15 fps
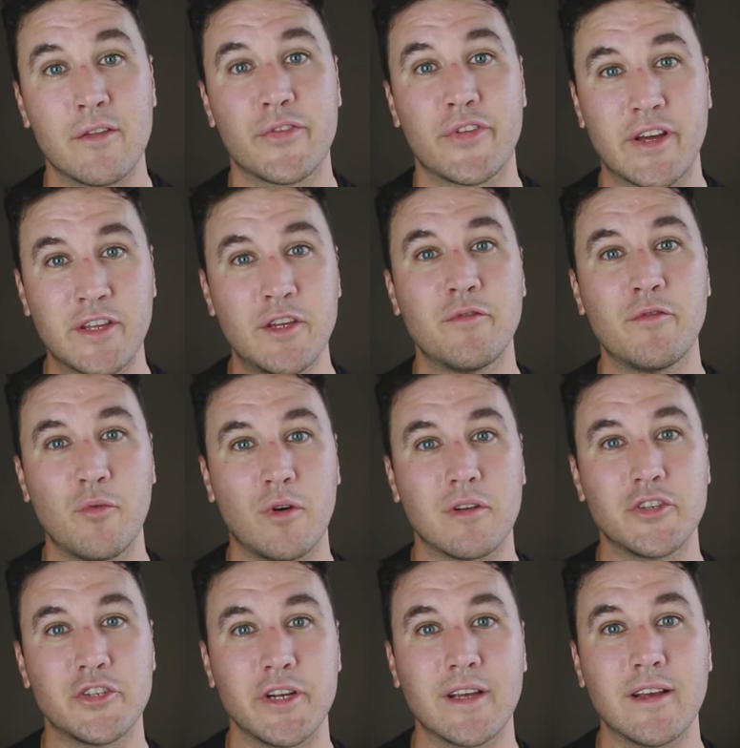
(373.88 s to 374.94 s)
Thank you for
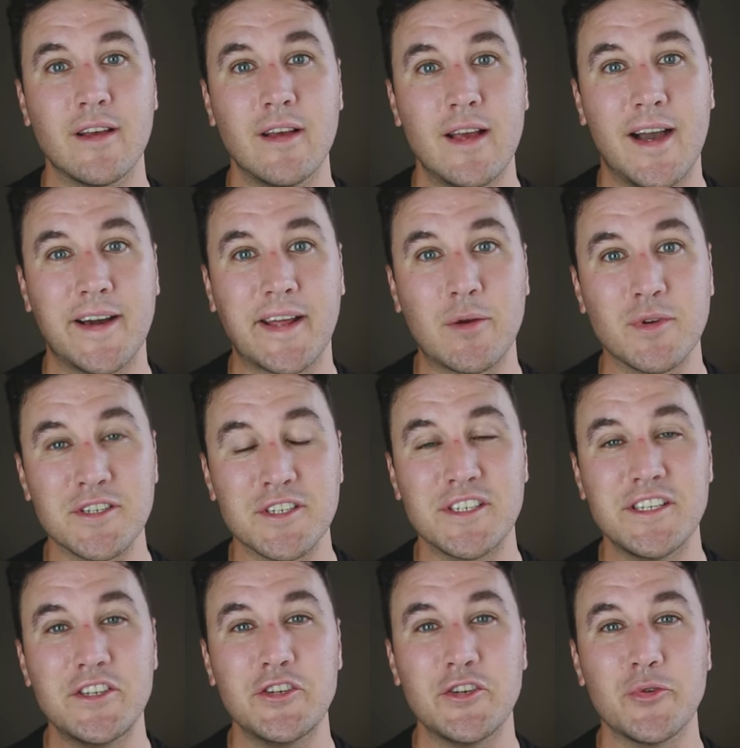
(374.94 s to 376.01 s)
watching, and I will
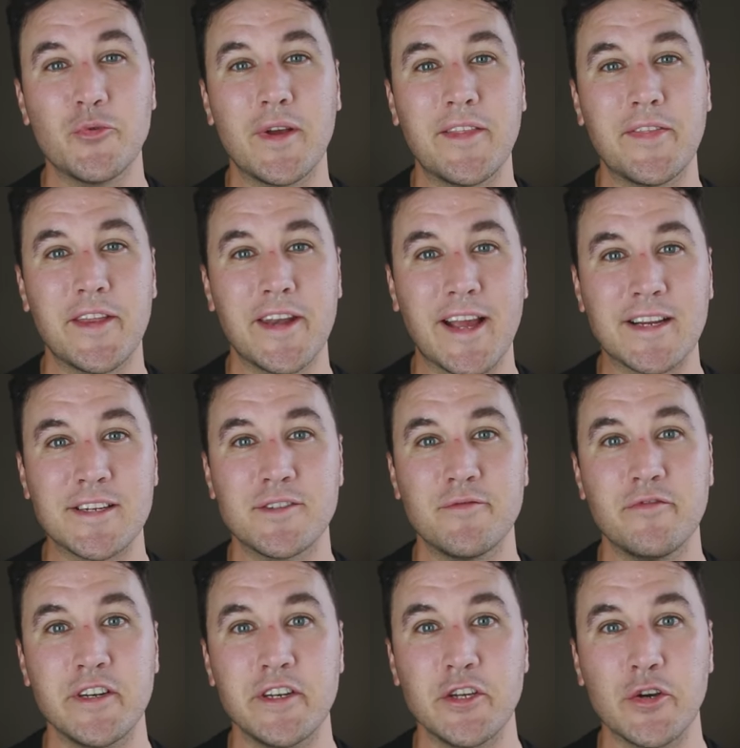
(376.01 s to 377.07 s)
see you in the next
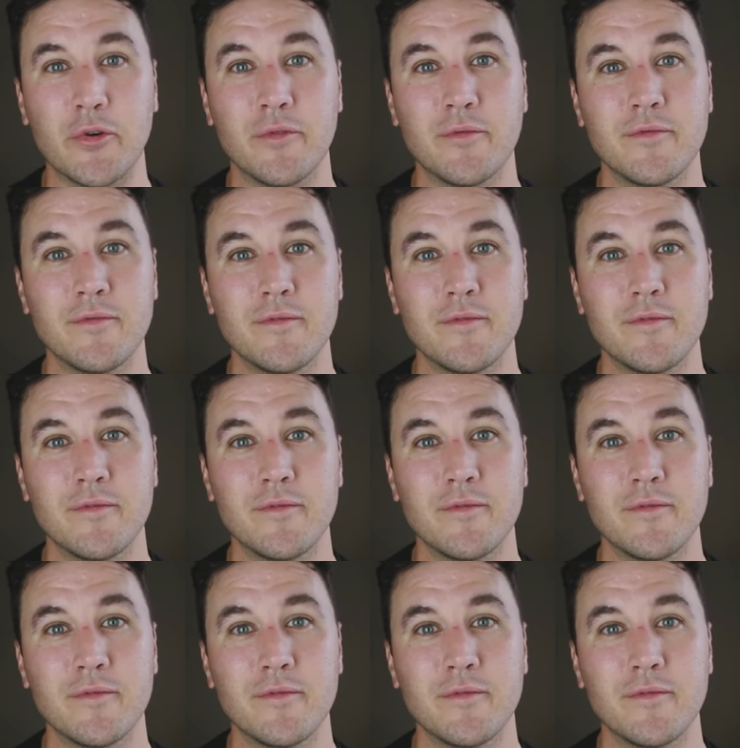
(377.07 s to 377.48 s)
video.